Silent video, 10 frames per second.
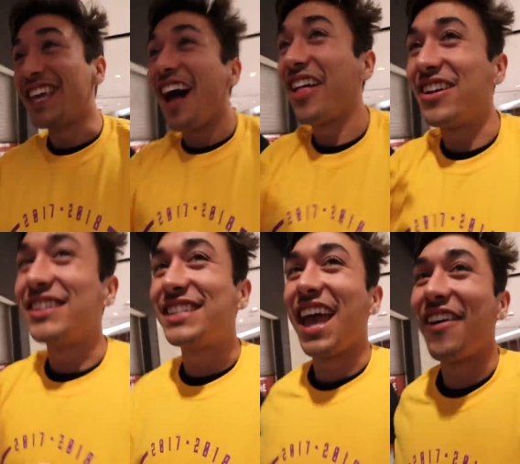y'all
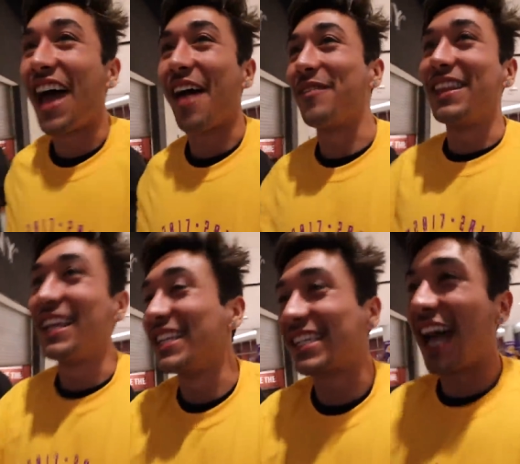understand what happened. They
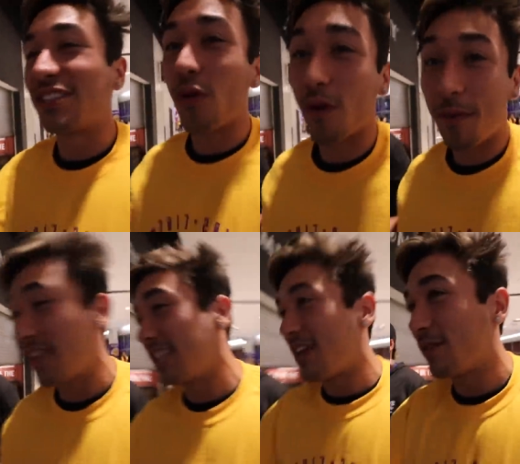just got
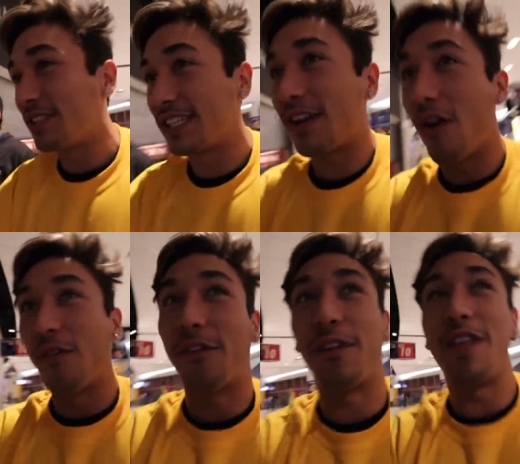tormented. It was just
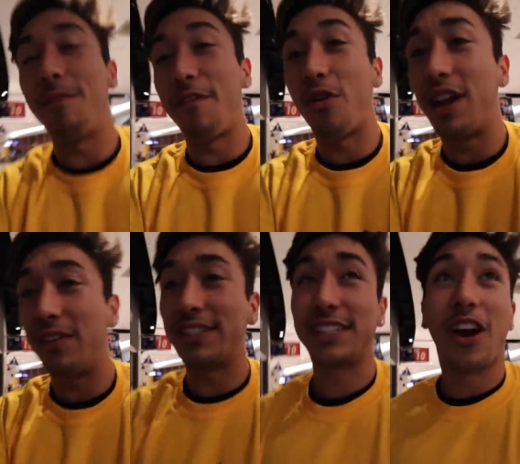over for them before it
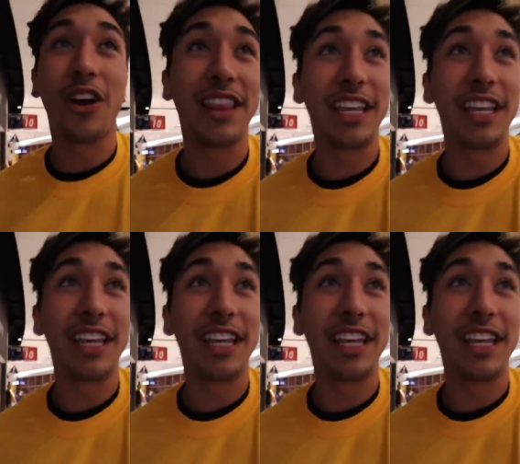even started.